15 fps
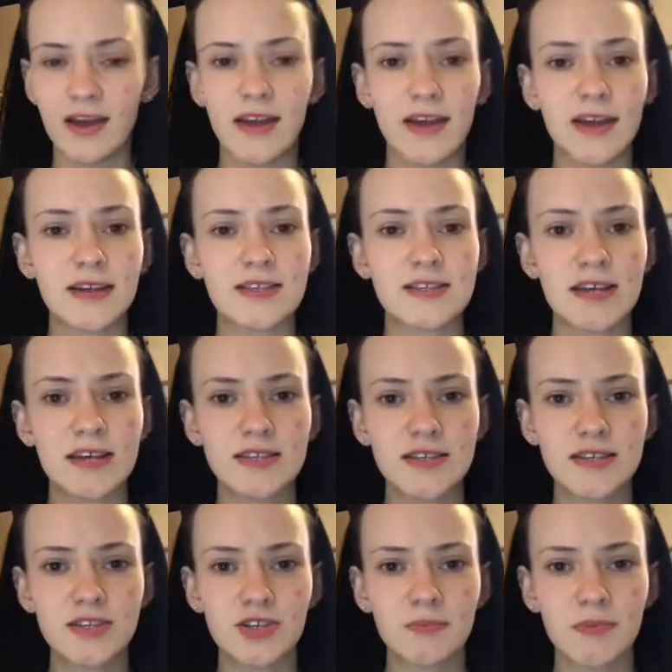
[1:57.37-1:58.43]
it says
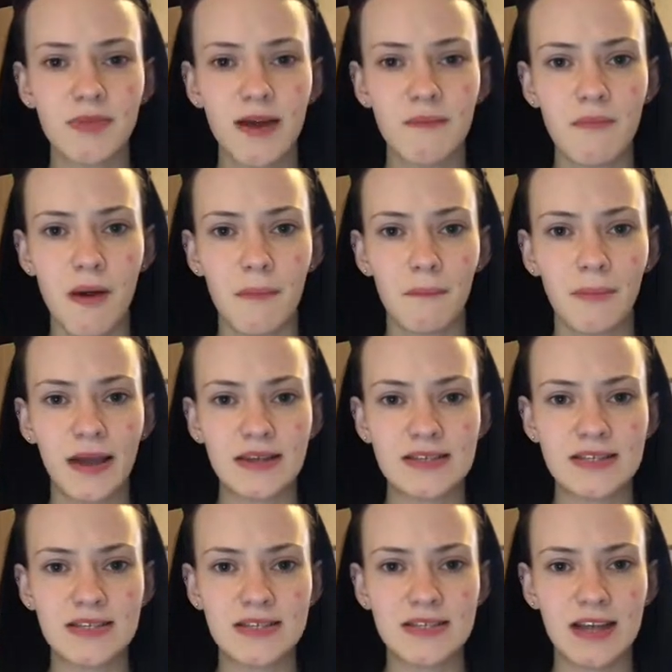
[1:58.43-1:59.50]
that some of them might
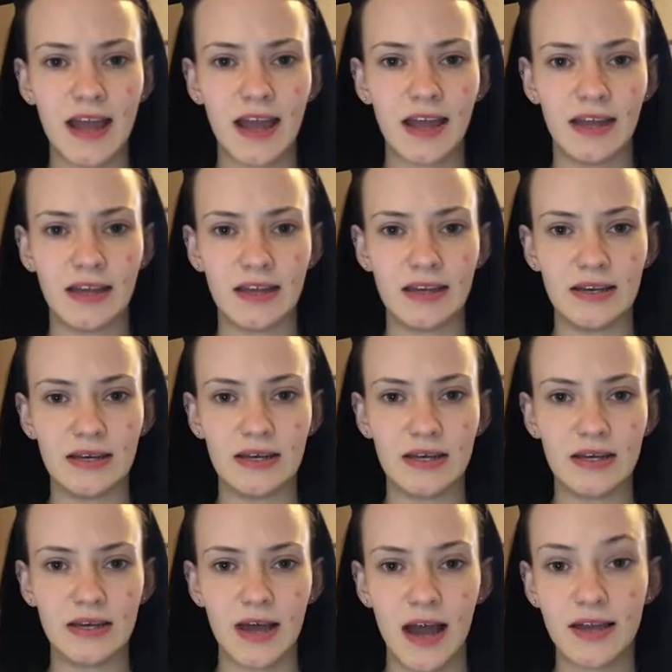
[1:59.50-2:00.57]
stain.
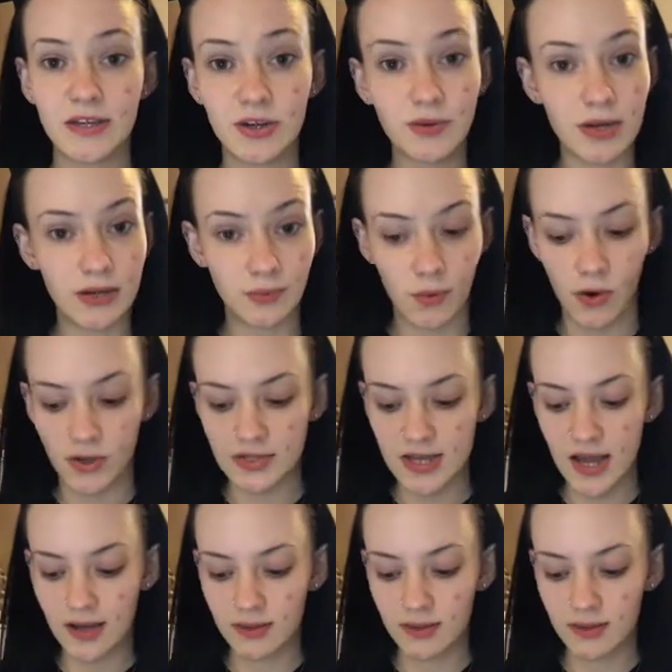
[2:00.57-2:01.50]
I do need water.